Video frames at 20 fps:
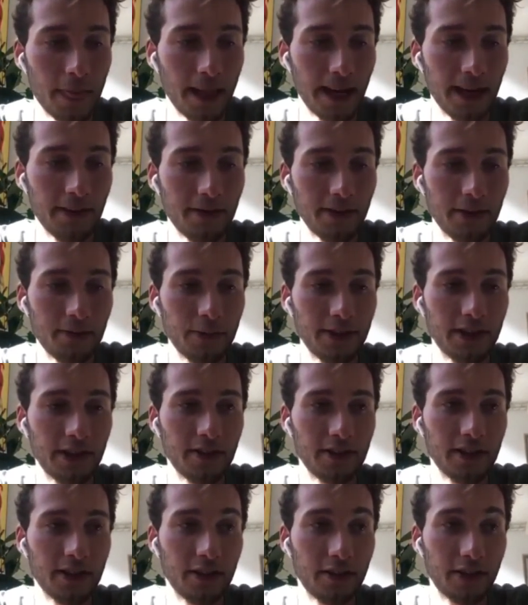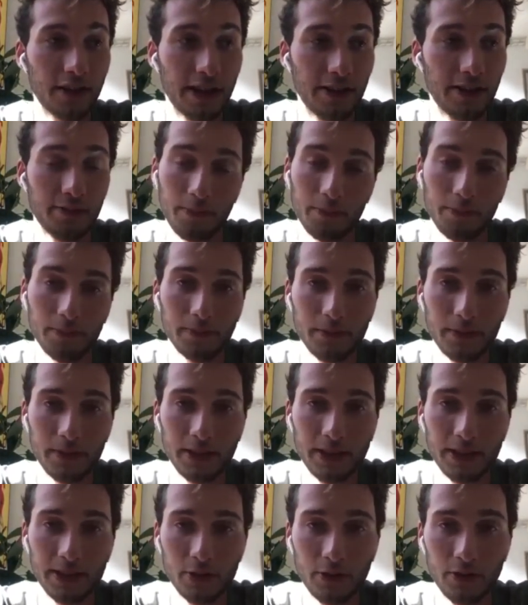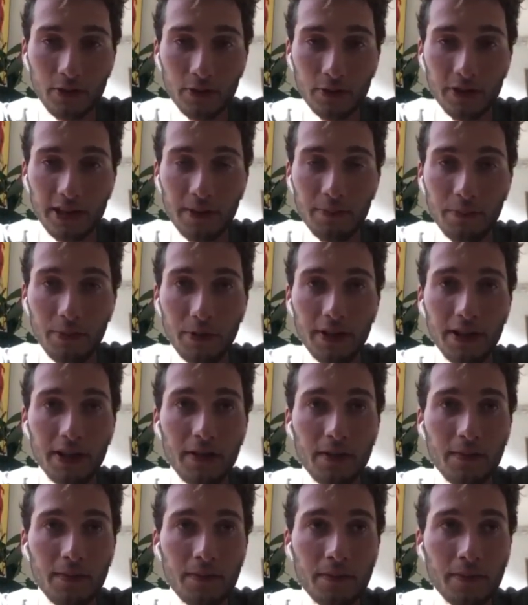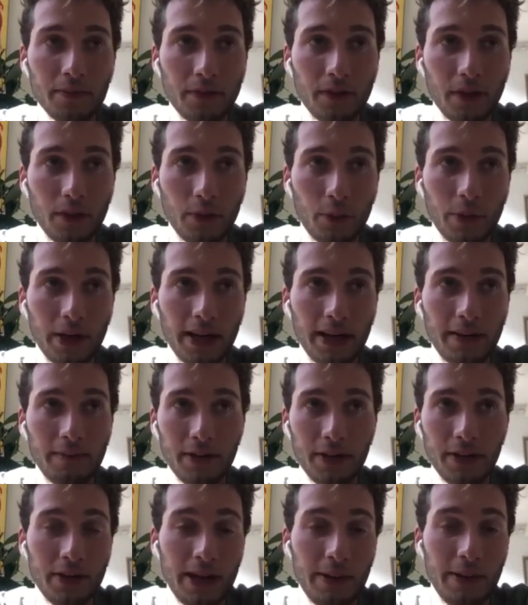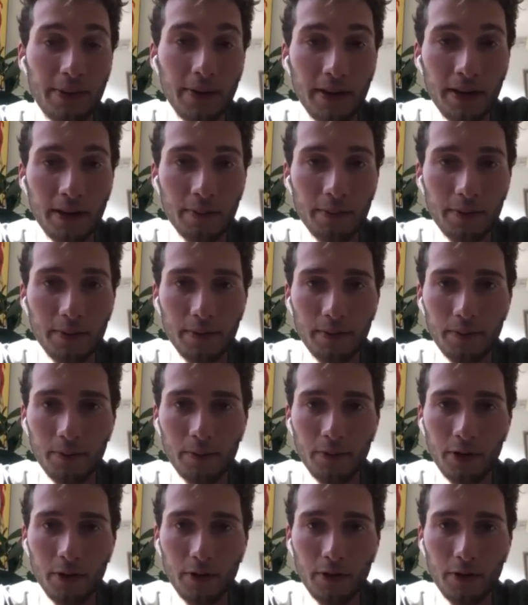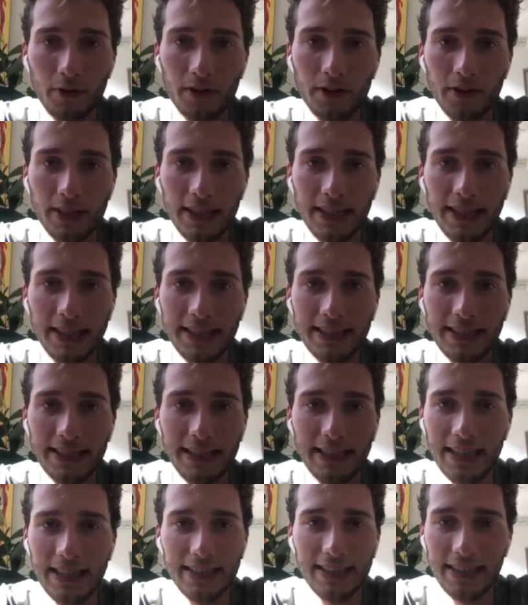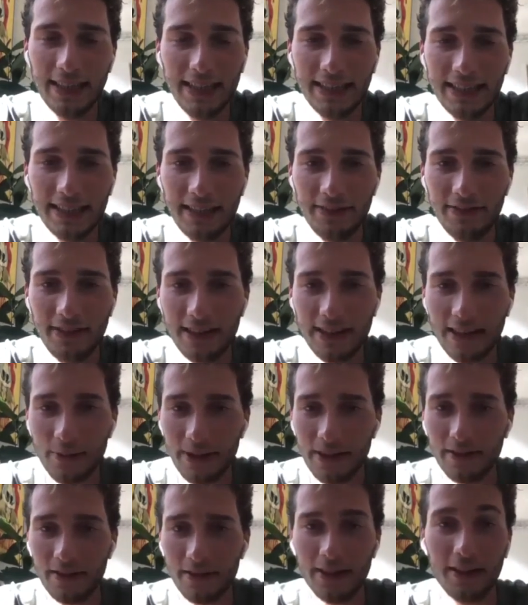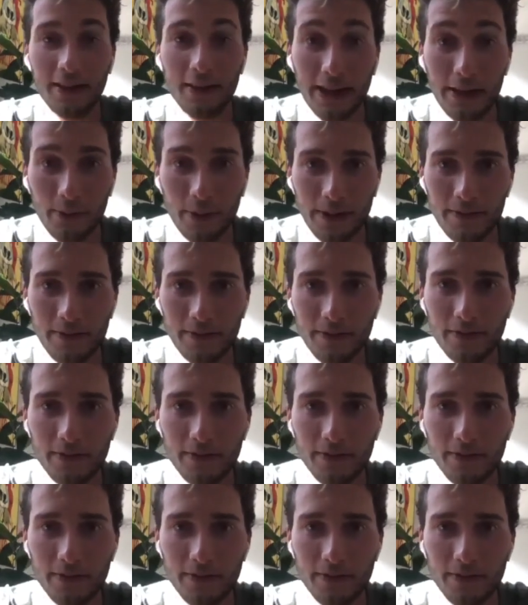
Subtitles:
even if we don't agree from a historical standpoint, we do keep it up. We're not going to delete anything that we don't agree with,